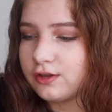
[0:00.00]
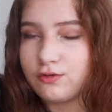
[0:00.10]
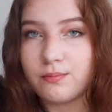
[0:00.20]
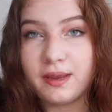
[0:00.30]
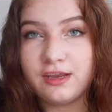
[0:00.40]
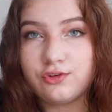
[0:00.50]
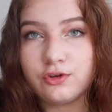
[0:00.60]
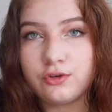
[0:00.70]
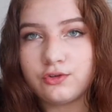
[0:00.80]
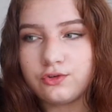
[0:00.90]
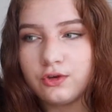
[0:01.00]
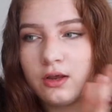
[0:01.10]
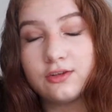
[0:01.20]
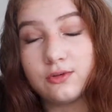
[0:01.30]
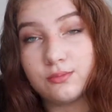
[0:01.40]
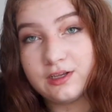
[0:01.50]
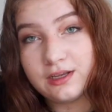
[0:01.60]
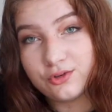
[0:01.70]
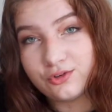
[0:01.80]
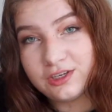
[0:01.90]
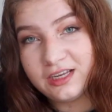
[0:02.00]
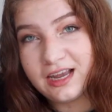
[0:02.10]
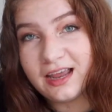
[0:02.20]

and some patience and some TLC,